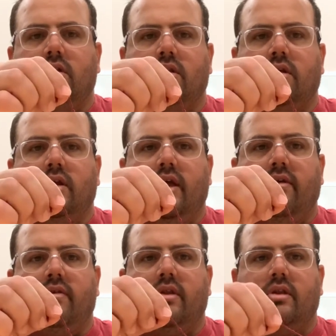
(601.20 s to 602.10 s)
there you have
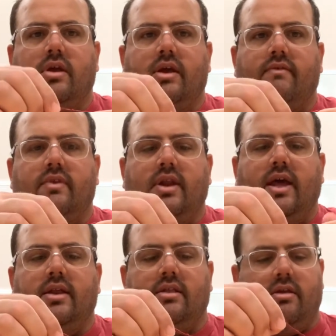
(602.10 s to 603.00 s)
it. I have the
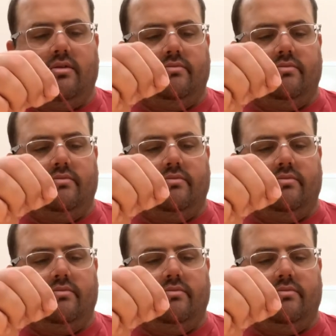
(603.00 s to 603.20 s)
knot in there.